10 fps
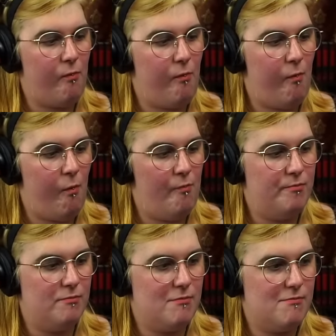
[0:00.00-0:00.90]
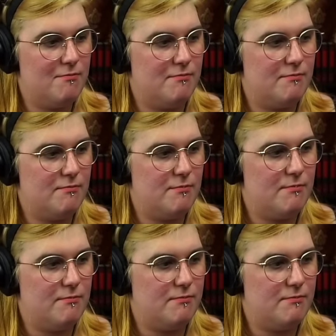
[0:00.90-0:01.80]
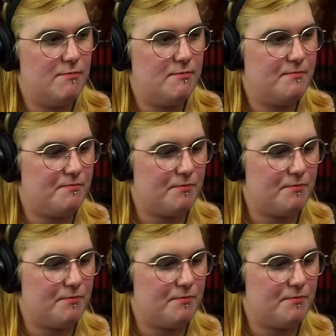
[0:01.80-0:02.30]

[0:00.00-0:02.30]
(no one is talking)